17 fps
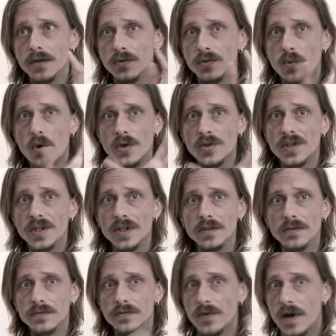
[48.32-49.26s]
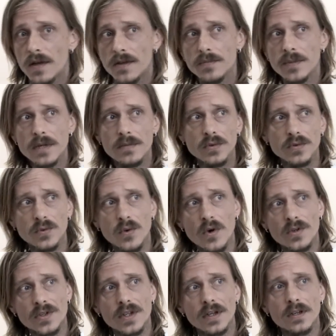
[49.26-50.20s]
was washing, other people's
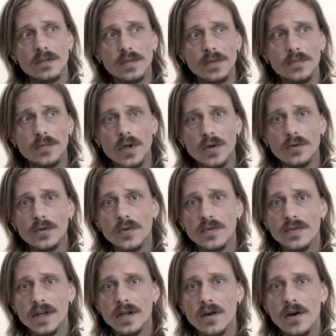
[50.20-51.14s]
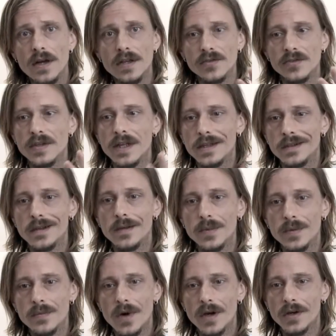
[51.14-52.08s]
washing had been blown off their lines and ended up
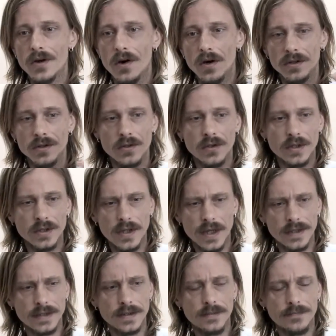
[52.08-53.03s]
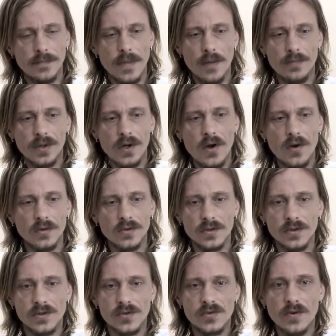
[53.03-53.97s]
in my garden, and, and a, a plant,
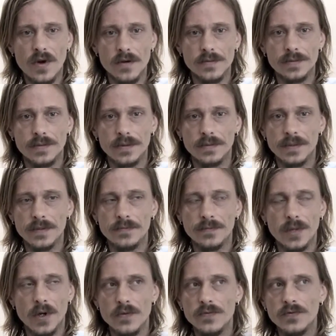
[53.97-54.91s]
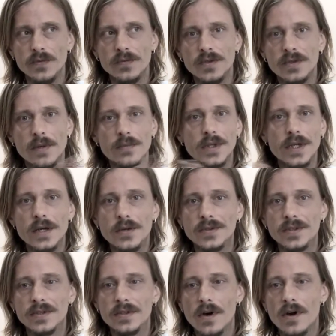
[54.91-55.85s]
a shrub, had been blown from somebody
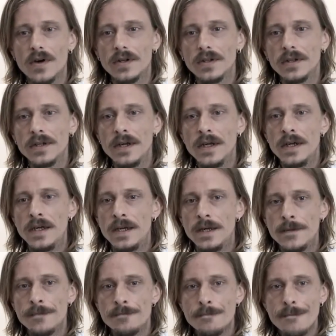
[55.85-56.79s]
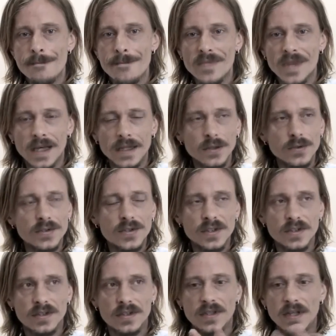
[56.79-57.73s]
else's garden and it was
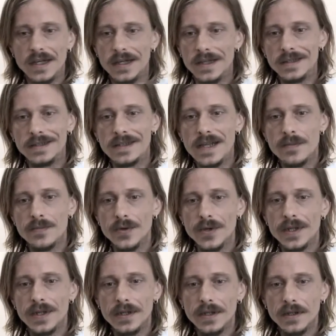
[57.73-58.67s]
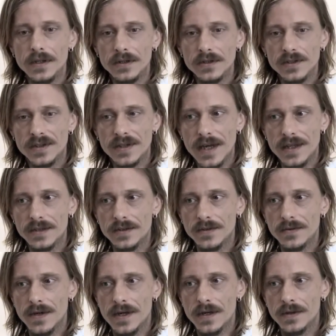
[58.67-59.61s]
just uh, debris scattered
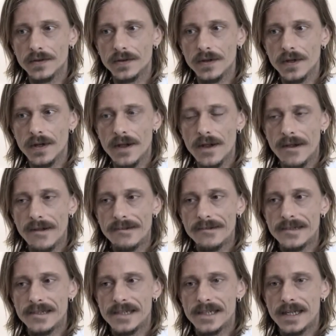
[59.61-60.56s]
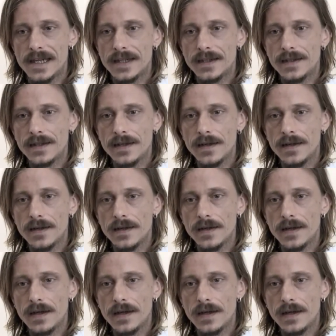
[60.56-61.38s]
around. And, uh,